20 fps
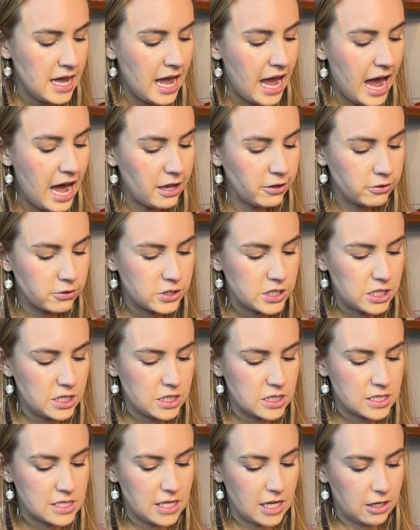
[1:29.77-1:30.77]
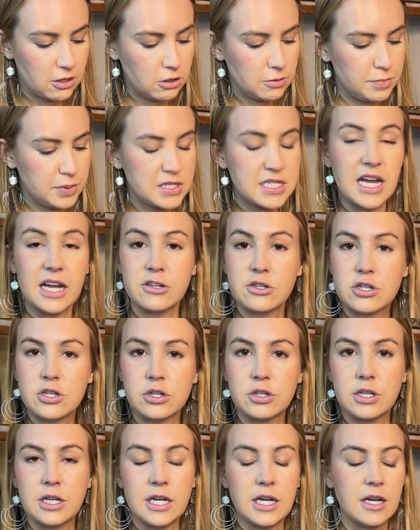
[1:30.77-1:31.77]
allergies that could
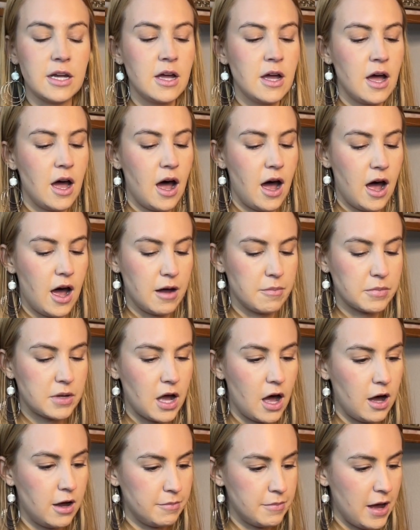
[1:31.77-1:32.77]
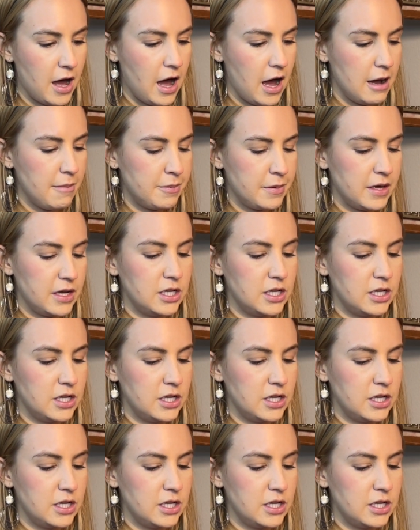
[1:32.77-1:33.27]
potentially come up.